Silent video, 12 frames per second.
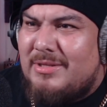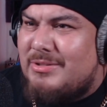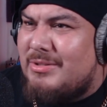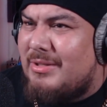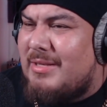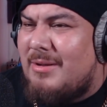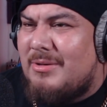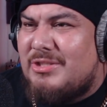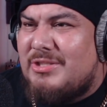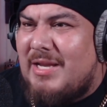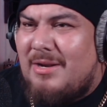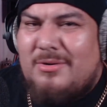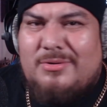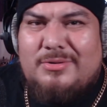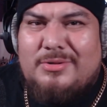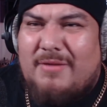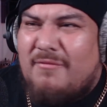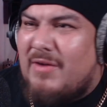They shut down the channel,
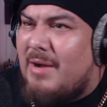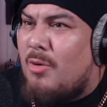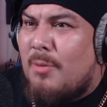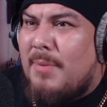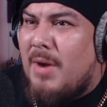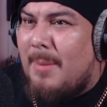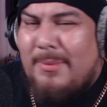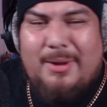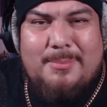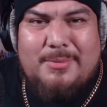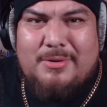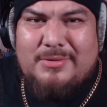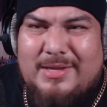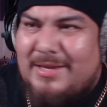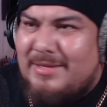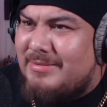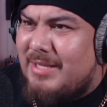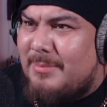and five more pop up, They
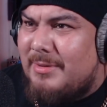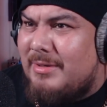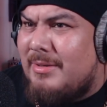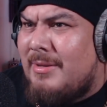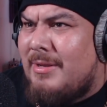can't stop it.